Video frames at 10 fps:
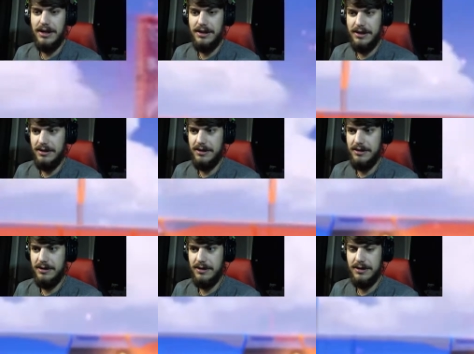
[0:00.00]
the
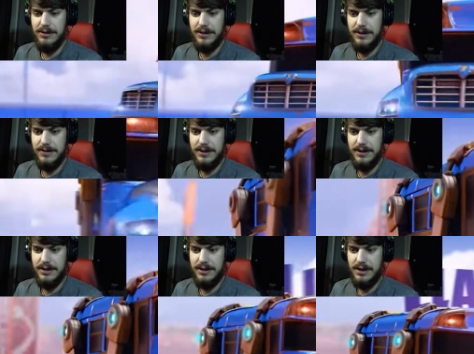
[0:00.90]
exclusives.
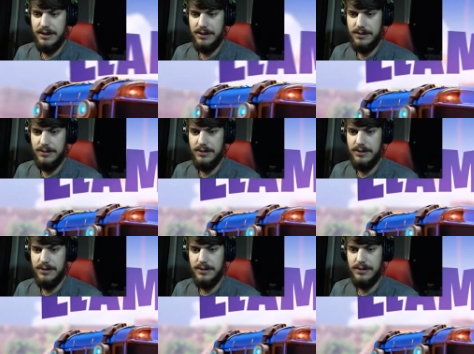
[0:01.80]
It's kind of cool.
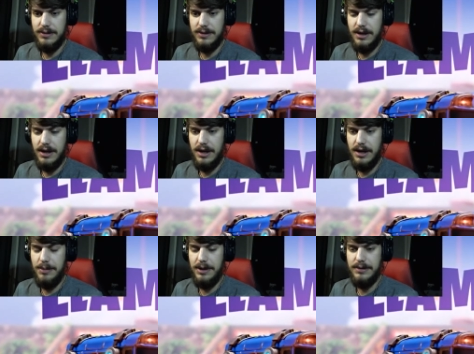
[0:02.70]
I mean,